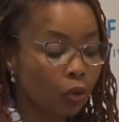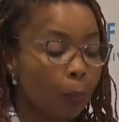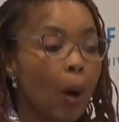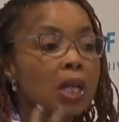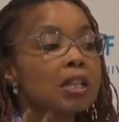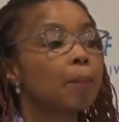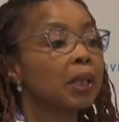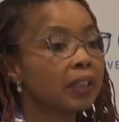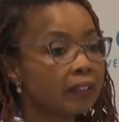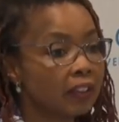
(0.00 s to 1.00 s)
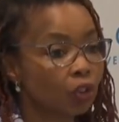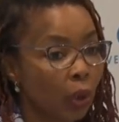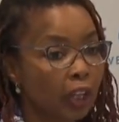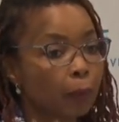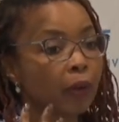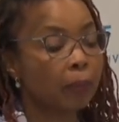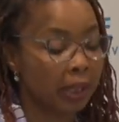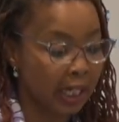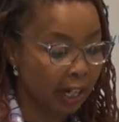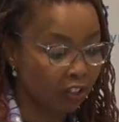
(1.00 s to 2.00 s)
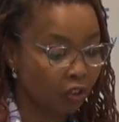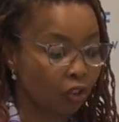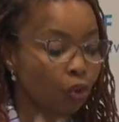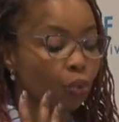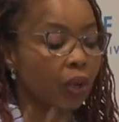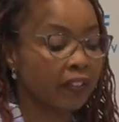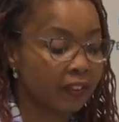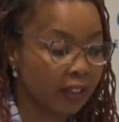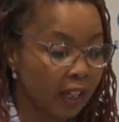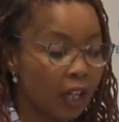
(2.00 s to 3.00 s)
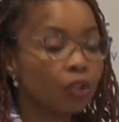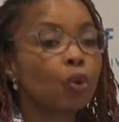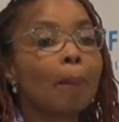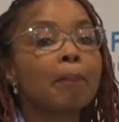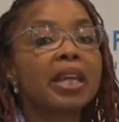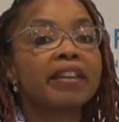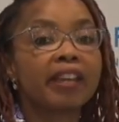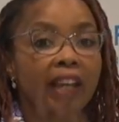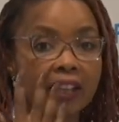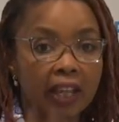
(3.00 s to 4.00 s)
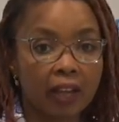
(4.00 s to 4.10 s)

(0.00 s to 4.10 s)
to possibility, to experimentation, to risk, to meeting the